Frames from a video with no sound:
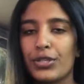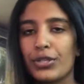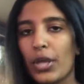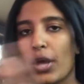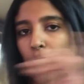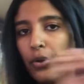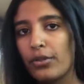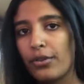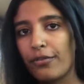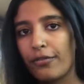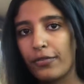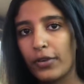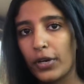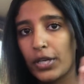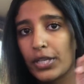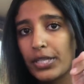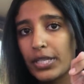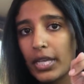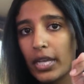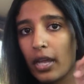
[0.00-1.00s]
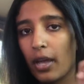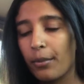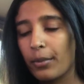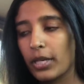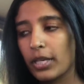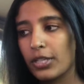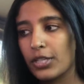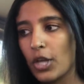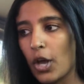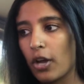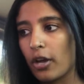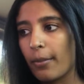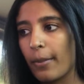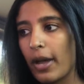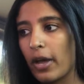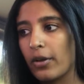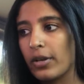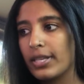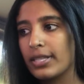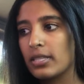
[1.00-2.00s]
So the first thing I'm going to talk
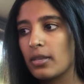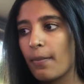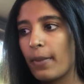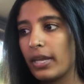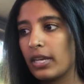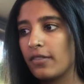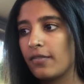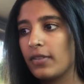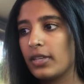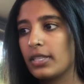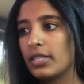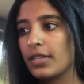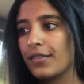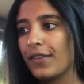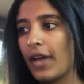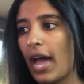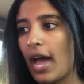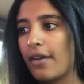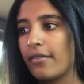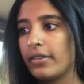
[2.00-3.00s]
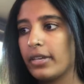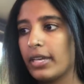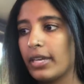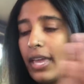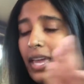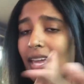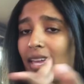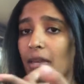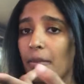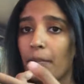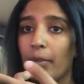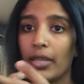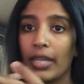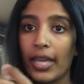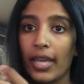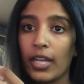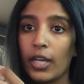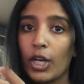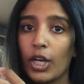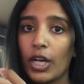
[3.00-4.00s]
about is the benefits of having a
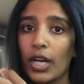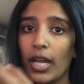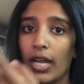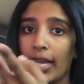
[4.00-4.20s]
planner,